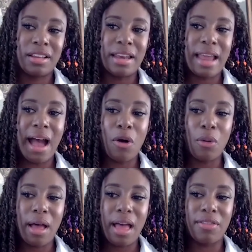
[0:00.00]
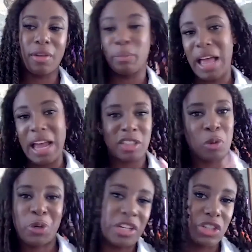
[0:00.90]
now the Black
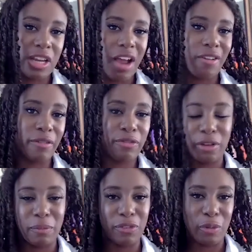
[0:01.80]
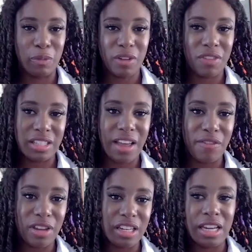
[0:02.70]
exploitation era films of the
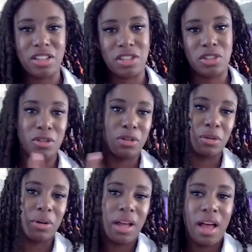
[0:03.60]
70s to